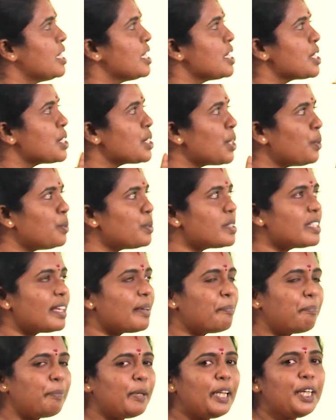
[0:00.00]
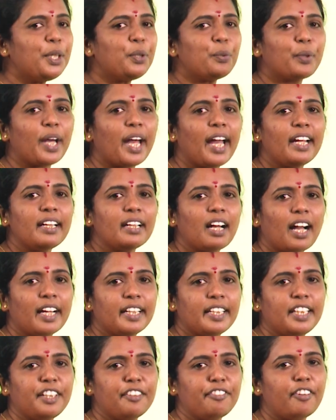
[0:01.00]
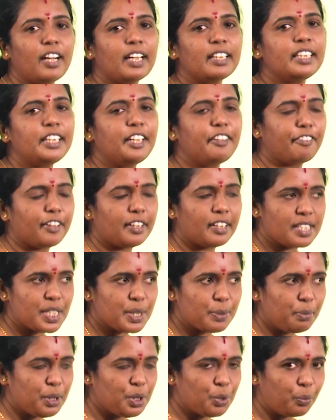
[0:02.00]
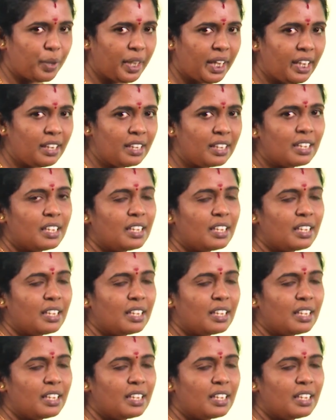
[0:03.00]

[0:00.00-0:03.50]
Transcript: So simply you can identify the difference between